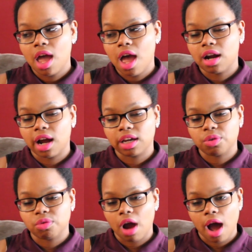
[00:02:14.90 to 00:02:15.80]
and I
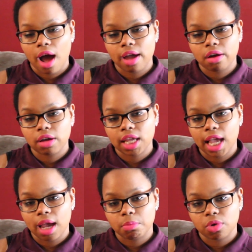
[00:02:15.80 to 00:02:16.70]
cry on
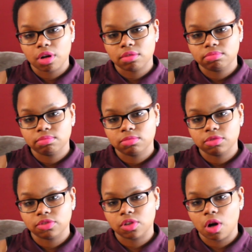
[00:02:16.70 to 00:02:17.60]
camera
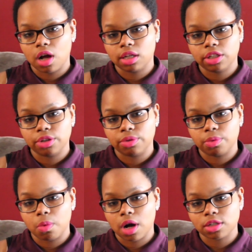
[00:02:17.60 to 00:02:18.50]
for all of you to
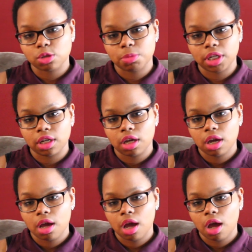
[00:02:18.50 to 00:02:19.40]
watch me
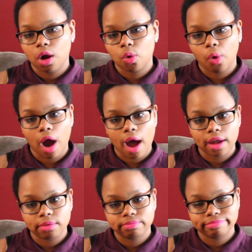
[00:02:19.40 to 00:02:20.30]

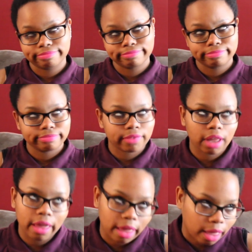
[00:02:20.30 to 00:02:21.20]
cry.
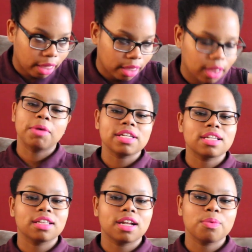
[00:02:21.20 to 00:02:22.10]
Yeah, I
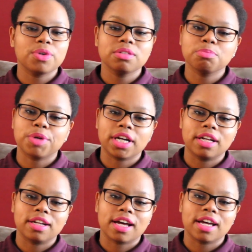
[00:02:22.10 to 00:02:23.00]
said that I wouldn't,
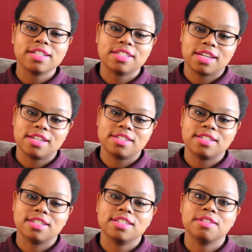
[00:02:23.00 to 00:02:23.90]
but I did.
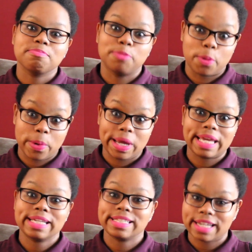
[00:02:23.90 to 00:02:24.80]

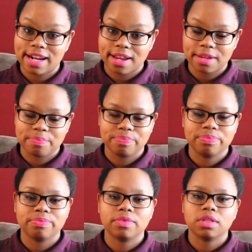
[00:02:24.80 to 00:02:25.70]
Boy, did I.
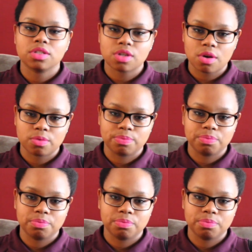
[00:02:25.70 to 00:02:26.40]
So,